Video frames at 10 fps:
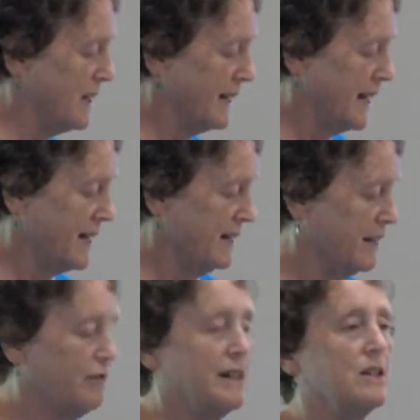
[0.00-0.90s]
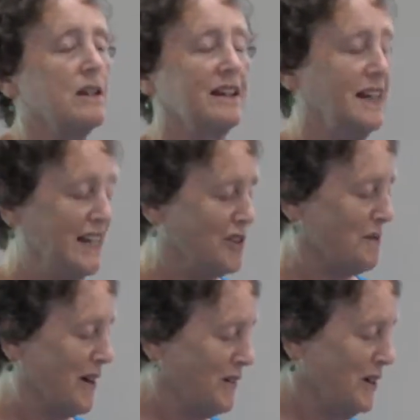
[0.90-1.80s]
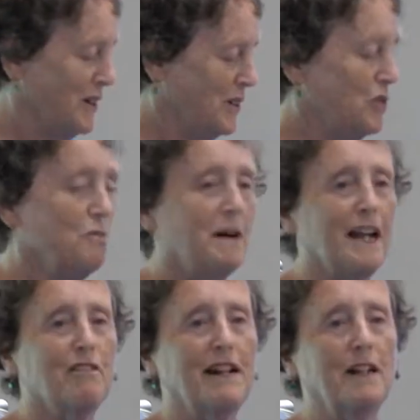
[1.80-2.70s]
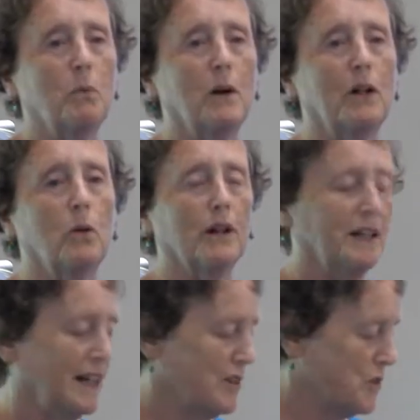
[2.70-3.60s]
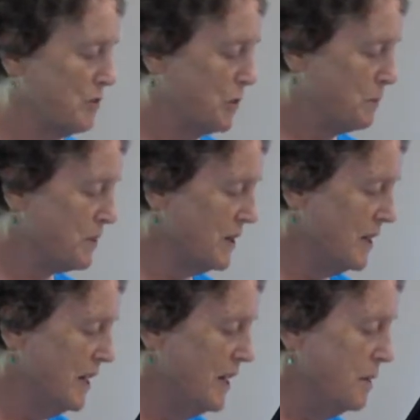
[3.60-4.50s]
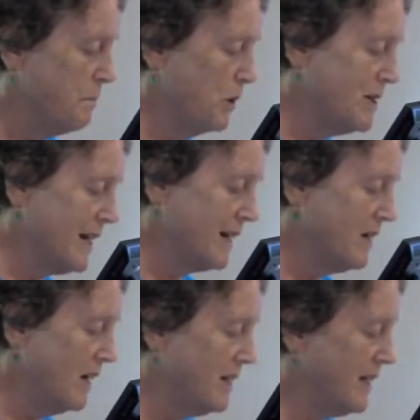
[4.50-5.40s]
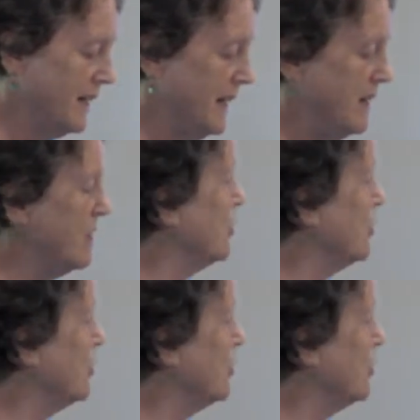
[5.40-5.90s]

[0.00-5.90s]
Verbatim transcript: like Canada geese, geese rather, do migrate in well-organized groups. Birds like ducks and geese